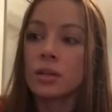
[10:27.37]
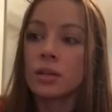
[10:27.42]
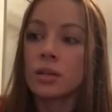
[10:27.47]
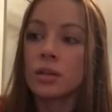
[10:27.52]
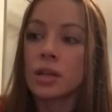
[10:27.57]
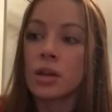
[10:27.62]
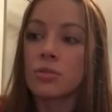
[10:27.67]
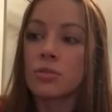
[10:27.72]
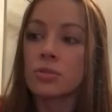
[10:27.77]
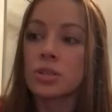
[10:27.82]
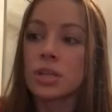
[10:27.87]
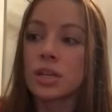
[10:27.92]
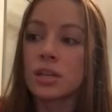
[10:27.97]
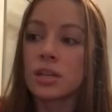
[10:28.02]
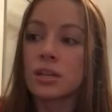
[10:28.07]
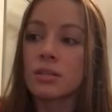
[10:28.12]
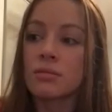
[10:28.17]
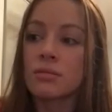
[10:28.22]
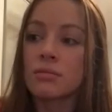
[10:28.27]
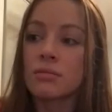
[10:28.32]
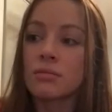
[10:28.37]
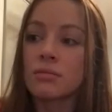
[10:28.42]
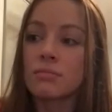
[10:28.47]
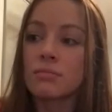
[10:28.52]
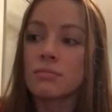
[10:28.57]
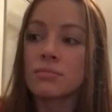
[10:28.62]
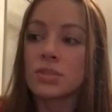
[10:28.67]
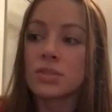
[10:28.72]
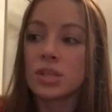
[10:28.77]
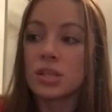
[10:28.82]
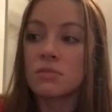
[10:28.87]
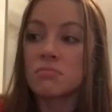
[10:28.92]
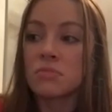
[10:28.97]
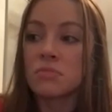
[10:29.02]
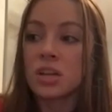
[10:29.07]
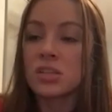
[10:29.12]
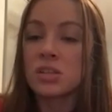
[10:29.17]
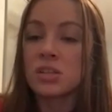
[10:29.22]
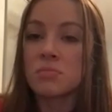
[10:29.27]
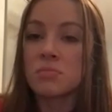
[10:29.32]
You know, she
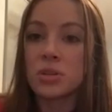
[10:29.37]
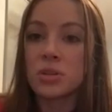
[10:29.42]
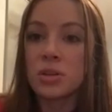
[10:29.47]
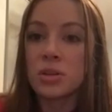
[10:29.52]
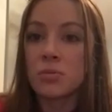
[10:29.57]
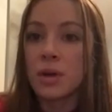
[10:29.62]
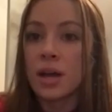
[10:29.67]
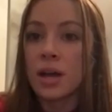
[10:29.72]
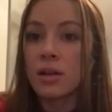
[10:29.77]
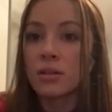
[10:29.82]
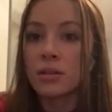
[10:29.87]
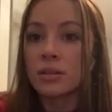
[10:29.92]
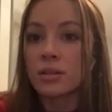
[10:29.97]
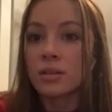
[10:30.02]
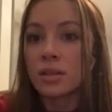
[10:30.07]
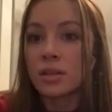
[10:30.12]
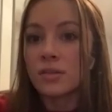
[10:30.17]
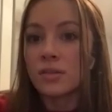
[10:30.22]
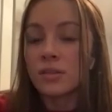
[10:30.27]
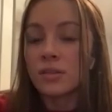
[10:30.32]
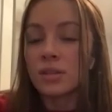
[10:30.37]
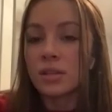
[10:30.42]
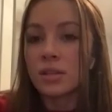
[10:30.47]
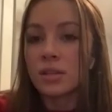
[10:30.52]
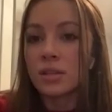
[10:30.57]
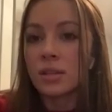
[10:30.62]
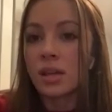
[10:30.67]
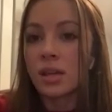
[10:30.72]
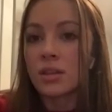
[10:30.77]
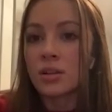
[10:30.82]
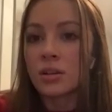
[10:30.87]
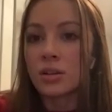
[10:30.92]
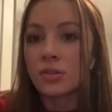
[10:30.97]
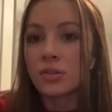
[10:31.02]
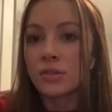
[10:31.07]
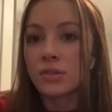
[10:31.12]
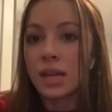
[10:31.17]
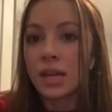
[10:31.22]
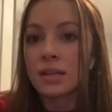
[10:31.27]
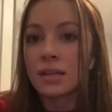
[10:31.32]
does it pretty well, and the other
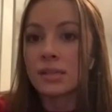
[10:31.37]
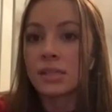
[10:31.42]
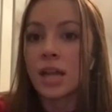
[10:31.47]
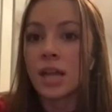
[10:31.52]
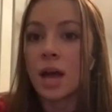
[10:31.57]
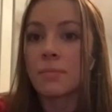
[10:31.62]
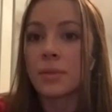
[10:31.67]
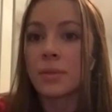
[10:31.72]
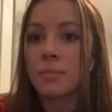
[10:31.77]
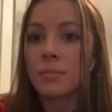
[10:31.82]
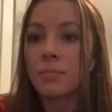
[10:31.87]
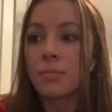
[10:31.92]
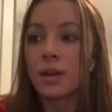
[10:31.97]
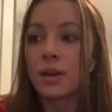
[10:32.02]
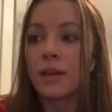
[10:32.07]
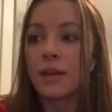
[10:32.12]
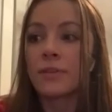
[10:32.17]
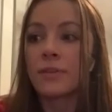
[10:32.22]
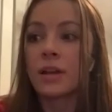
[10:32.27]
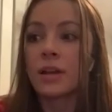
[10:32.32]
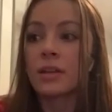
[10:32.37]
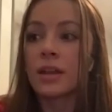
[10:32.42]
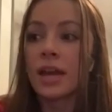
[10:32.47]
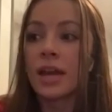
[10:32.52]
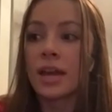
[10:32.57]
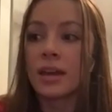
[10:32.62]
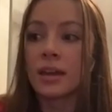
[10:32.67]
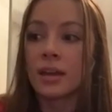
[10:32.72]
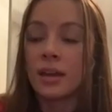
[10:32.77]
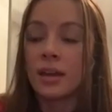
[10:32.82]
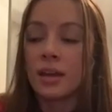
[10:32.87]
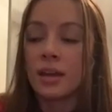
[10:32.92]
girls can't stop it. But I feel like